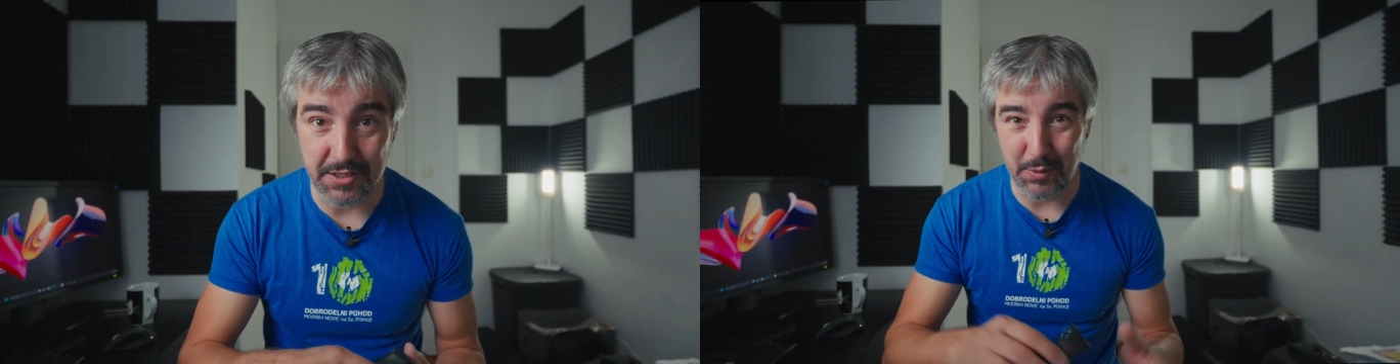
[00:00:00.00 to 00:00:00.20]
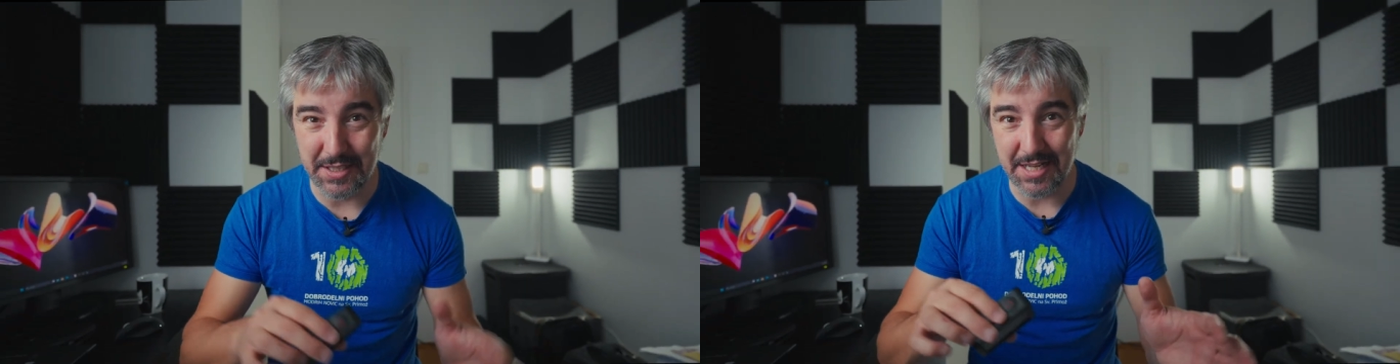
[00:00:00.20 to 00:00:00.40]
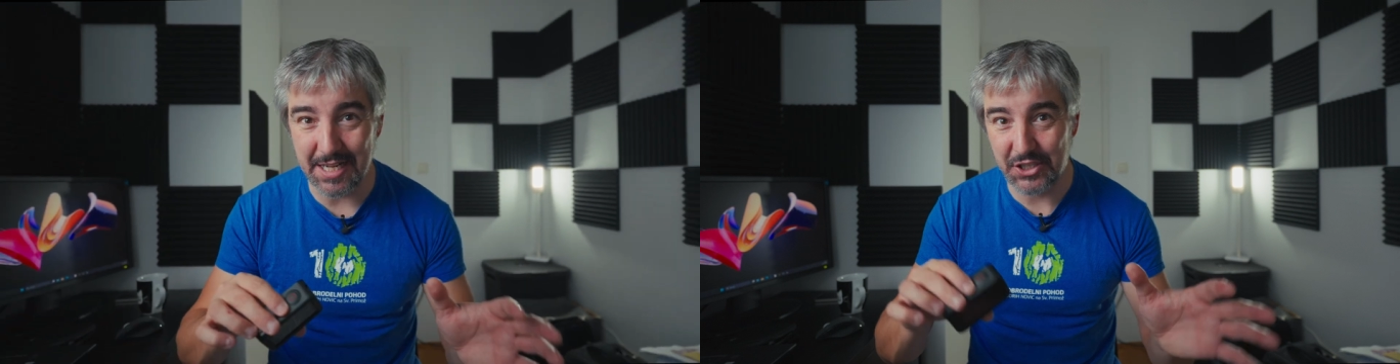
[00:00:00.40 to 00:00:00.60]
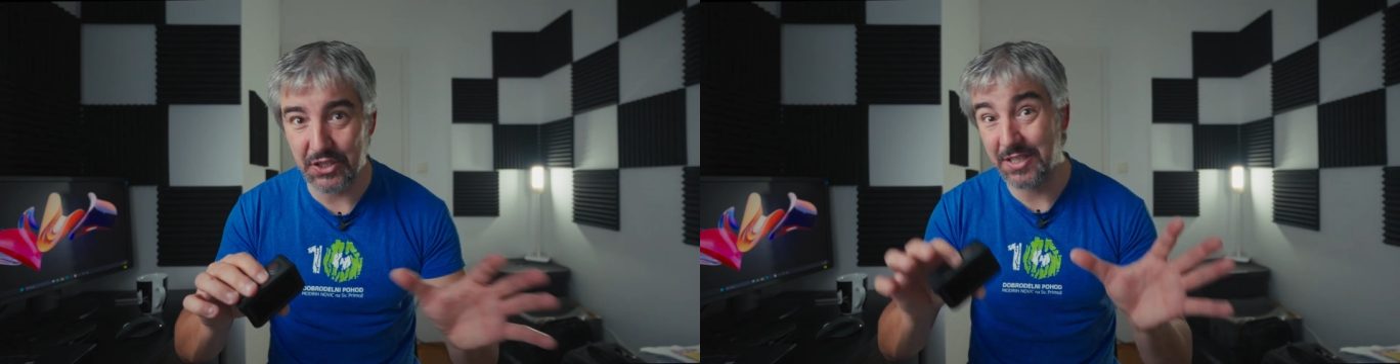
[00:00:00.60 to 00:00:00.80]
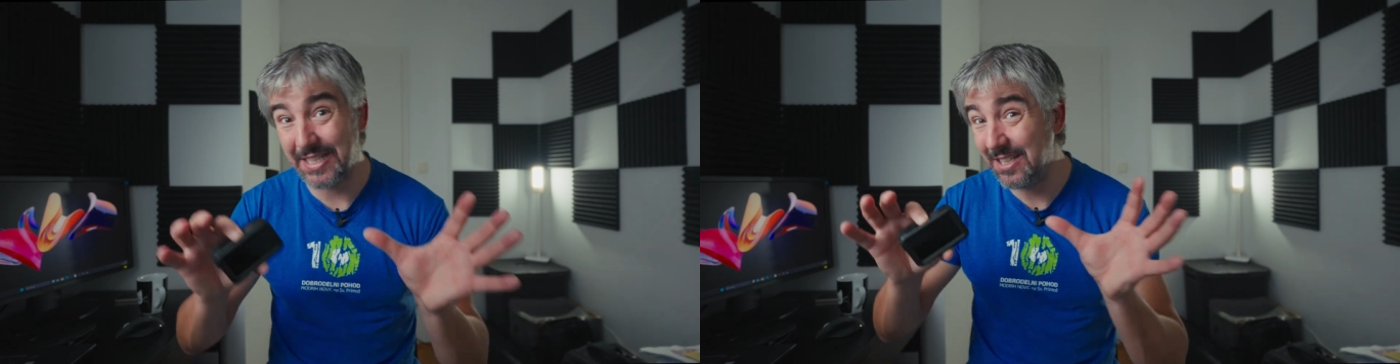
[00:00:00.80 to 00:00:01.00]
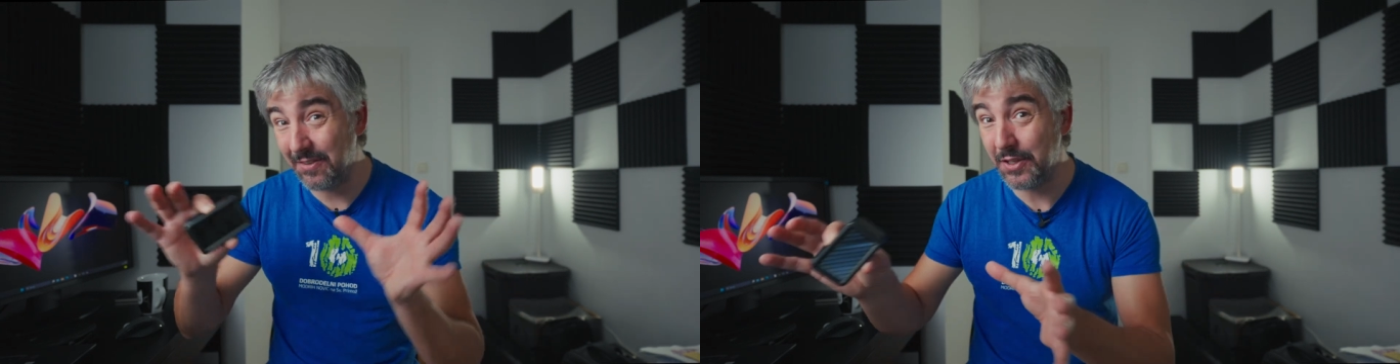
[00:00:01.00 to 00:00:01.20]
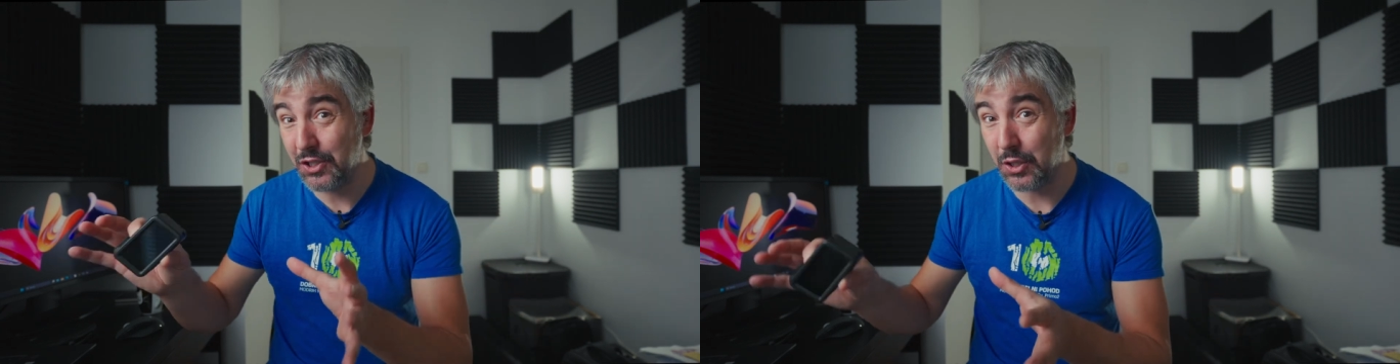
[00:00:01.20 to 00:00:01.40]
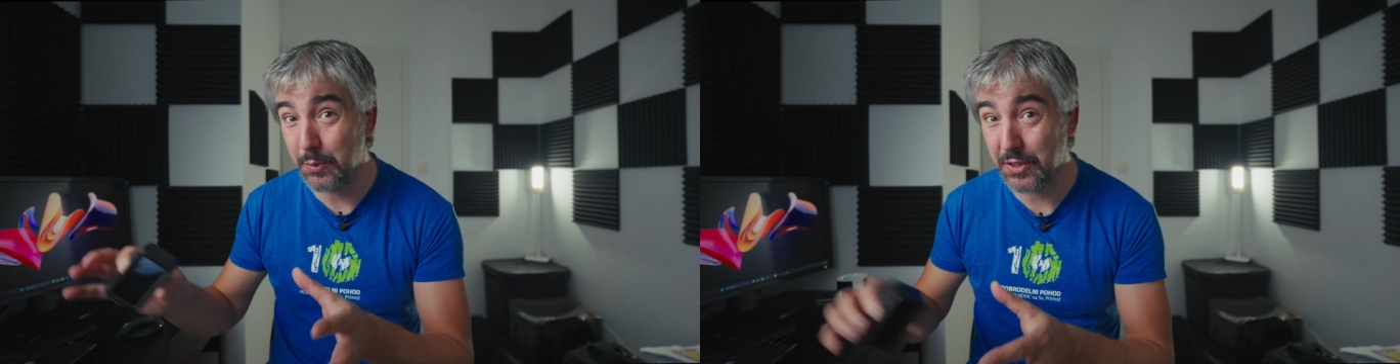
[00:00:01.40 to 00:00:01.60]
So it's not just in
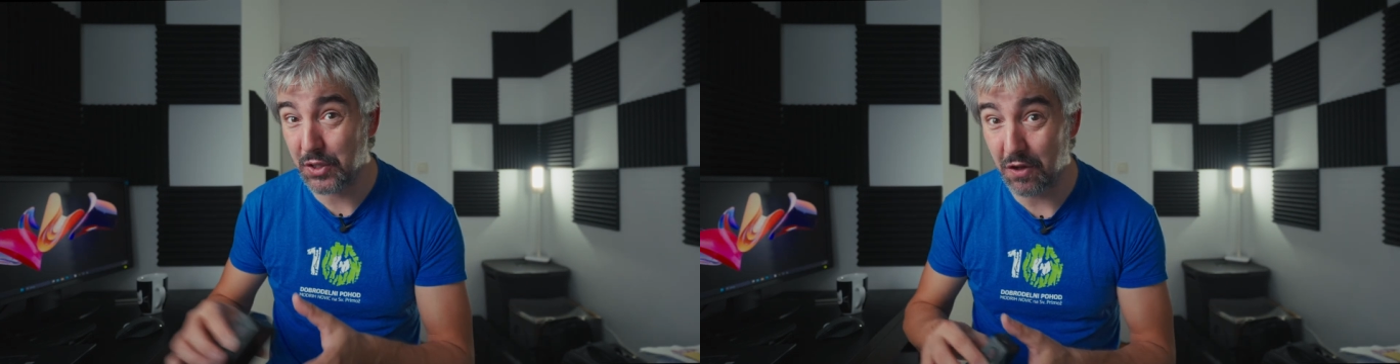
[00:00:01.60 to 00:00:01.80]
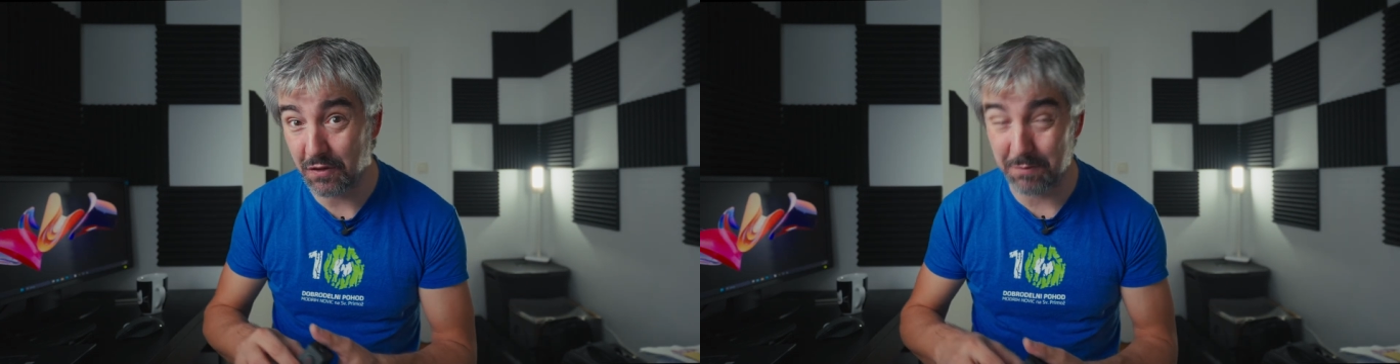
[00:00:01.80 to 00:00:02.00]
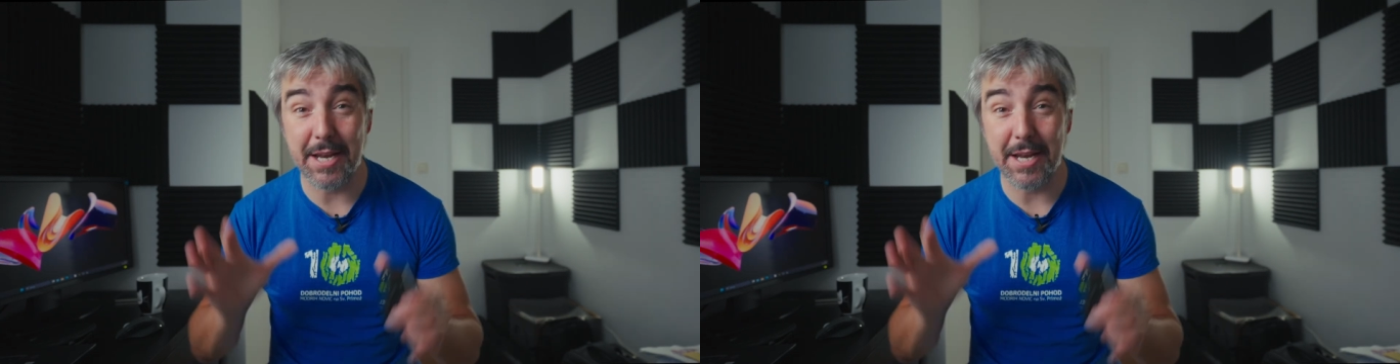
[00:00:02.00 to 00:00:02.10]
DaVinci Resolve,